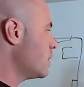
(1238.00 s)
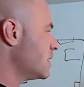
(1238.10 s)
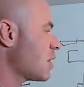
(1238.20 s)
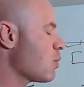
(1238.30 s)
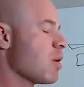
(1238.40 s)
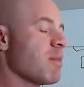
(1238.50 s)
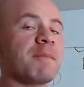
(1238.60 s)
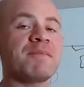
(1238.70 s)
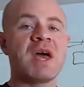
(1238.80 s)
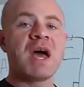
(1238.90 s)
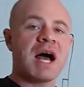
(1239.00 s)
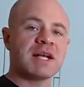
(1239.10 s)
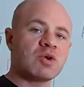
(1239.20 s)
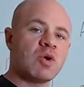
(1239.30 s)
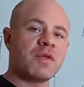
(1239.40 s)
we did our warm up.
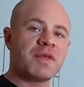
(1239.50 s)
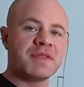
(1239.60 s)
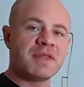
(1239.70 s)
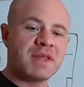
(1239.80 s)
I told